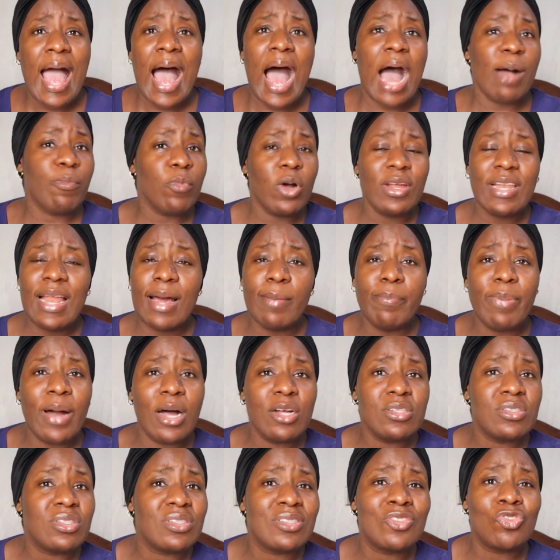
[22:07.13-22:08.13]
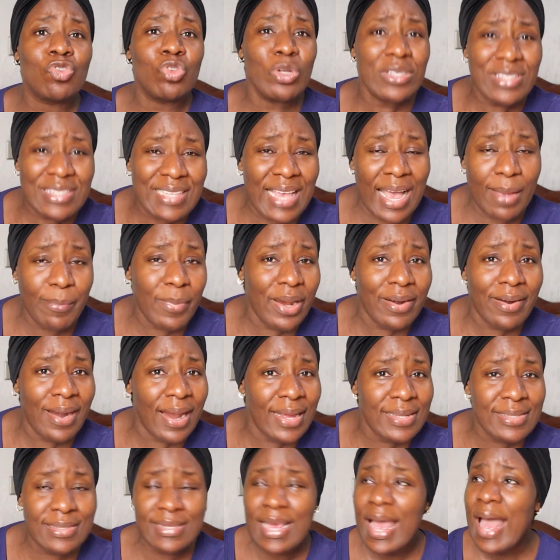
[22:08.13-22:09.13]
I'm all about street
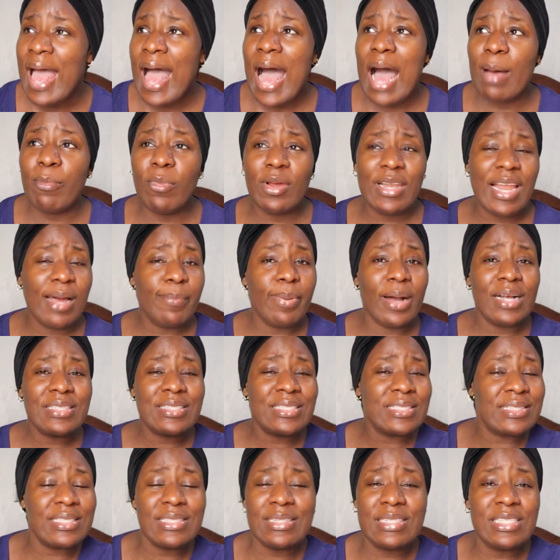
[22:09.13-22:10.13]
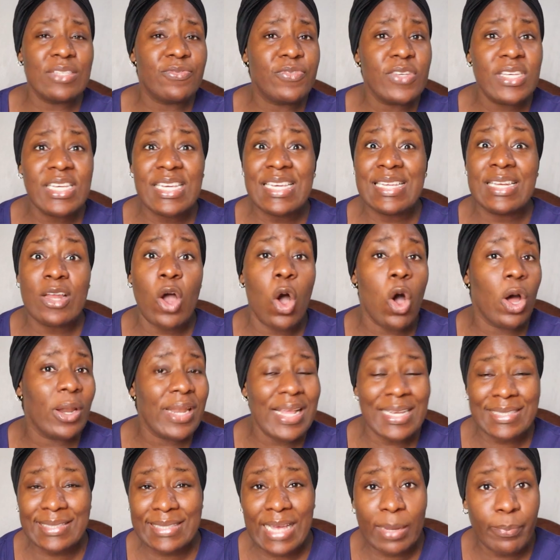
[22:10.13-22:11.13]
cameras. I'm all about CCTV in all
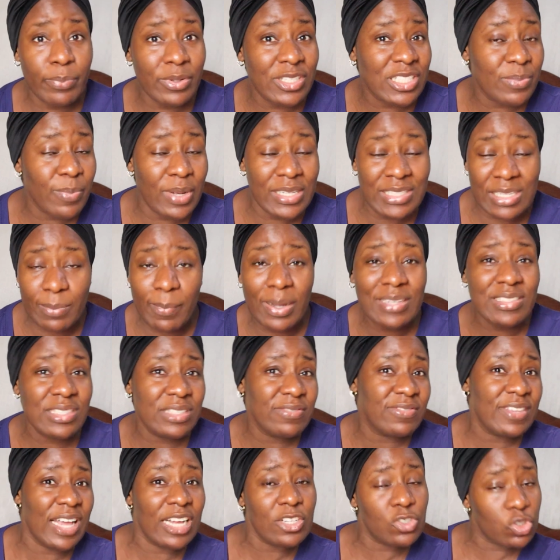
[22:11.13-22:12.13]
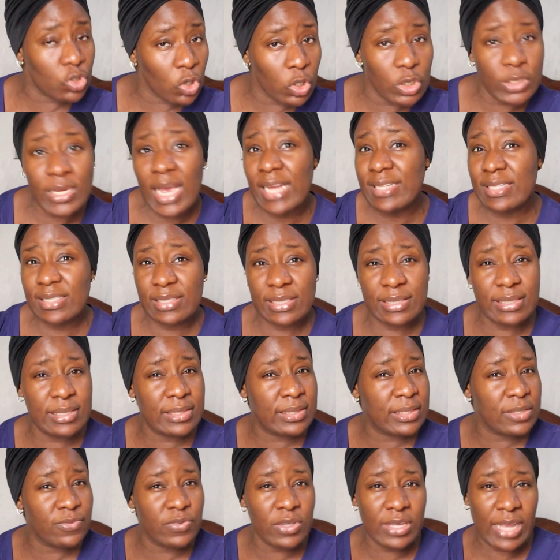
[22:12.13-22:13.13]
establishments. Imagine if that church had a
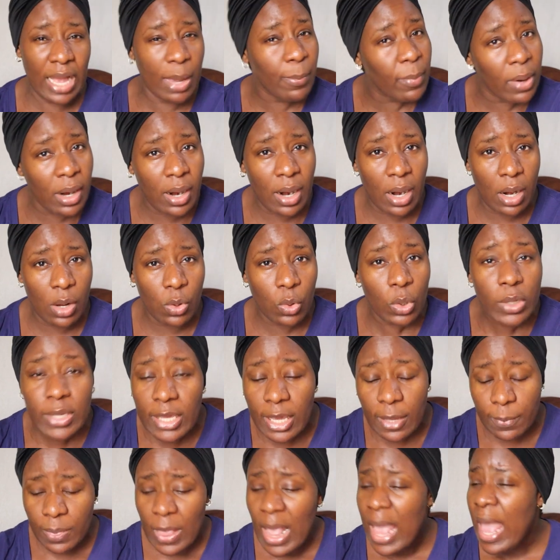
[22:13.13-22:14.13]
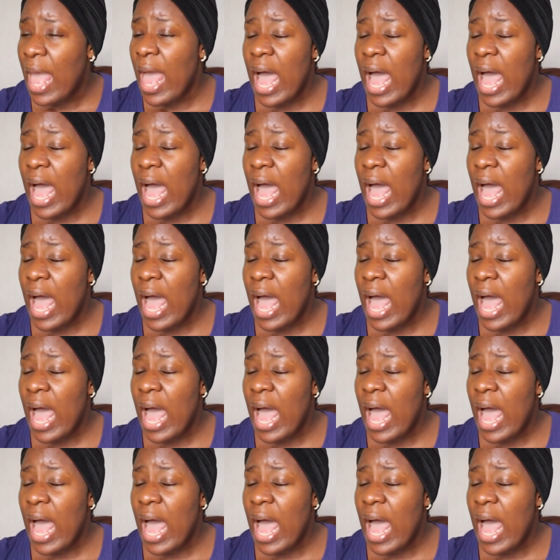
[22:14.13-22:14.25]
CCTV camera, okay?